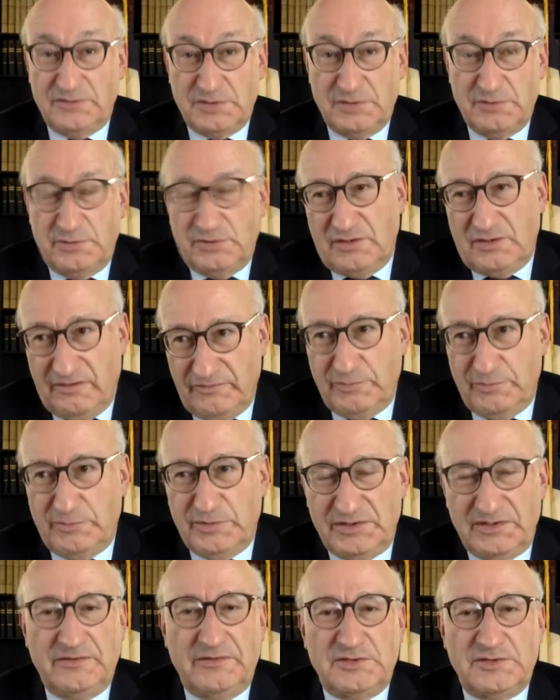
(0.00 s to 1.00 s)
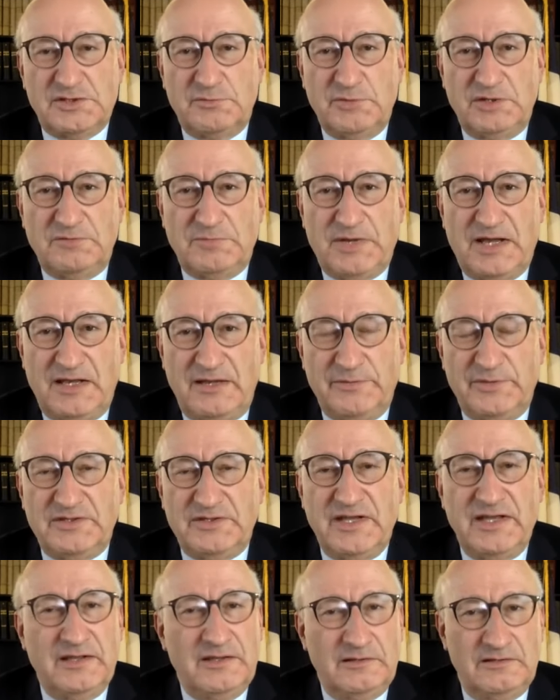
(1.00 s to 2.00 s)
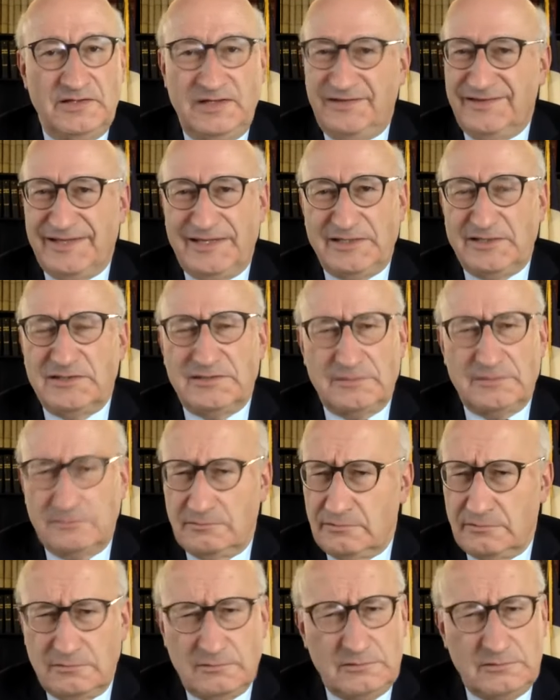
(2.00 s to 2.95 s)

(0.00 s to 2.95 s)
the German government and the German parliament decided